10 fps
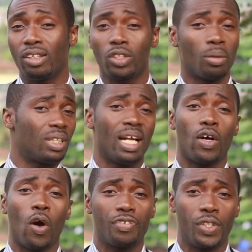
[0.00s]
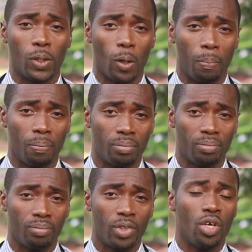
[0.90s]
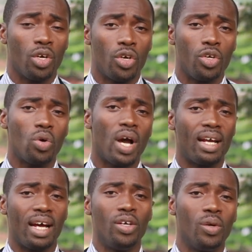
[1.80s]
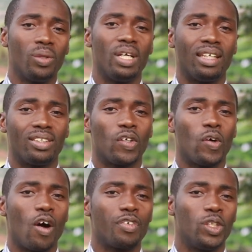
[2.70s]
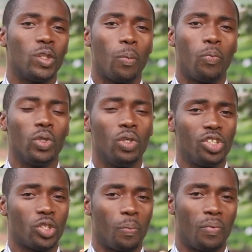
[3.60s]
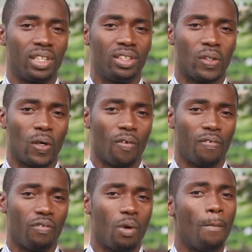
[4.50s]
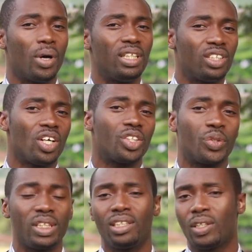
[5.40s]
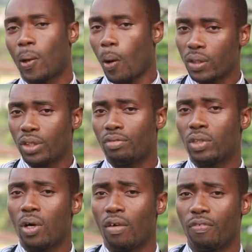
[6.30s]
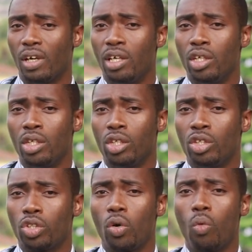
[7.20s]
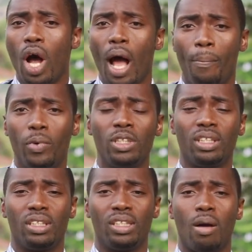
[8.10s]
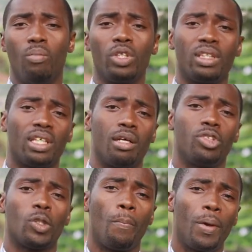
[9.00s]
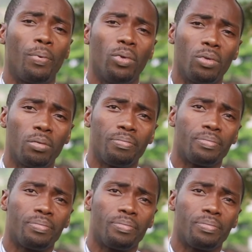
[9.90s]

something like cough syrup. You and I know that cough syrup will only suppress the cough, but it's not treating the cause of the cough. So what happens is that most times some people